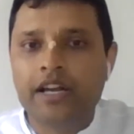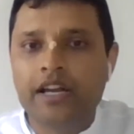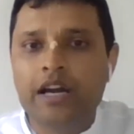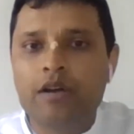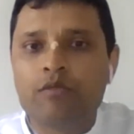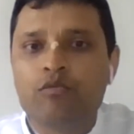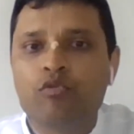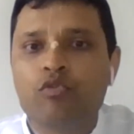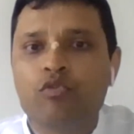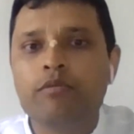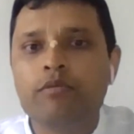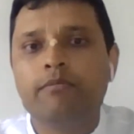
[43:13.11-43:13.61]
How
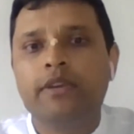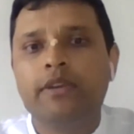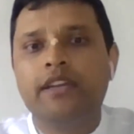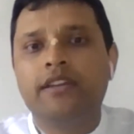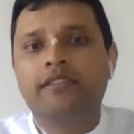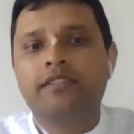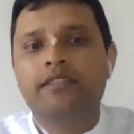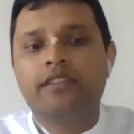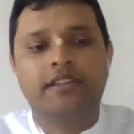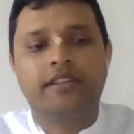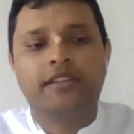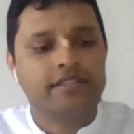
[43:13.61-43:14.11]
will we
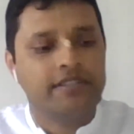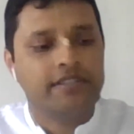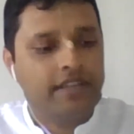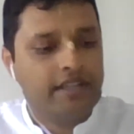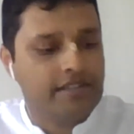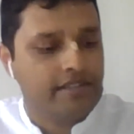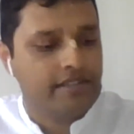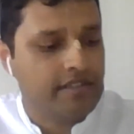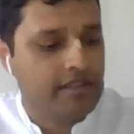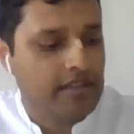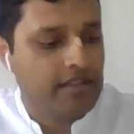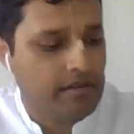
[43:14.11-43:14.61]
make things
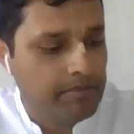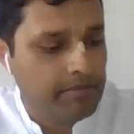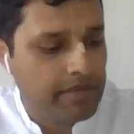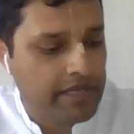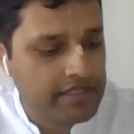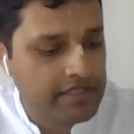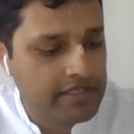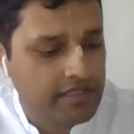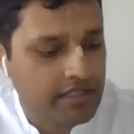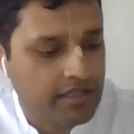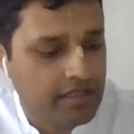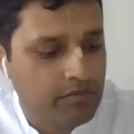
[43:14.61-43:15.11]
nicer,
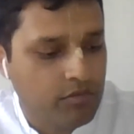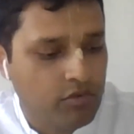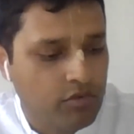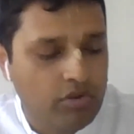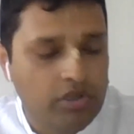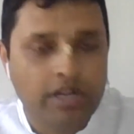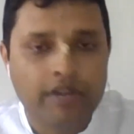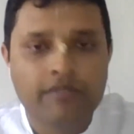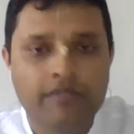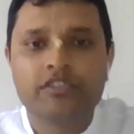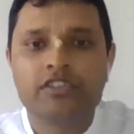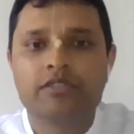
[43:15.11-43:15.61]
better, more
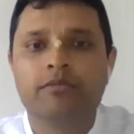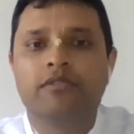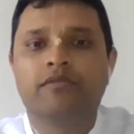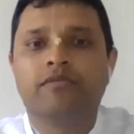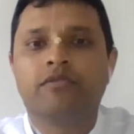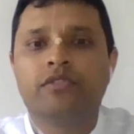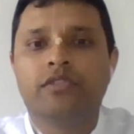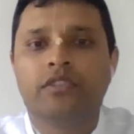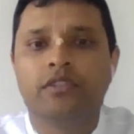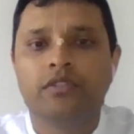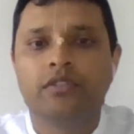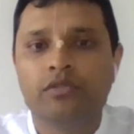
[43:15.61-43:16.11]
comfortable
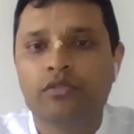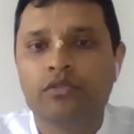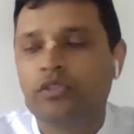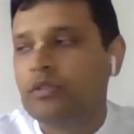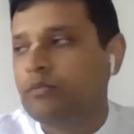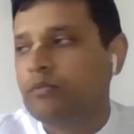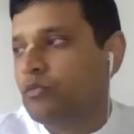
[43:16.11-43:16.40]
for the Lord,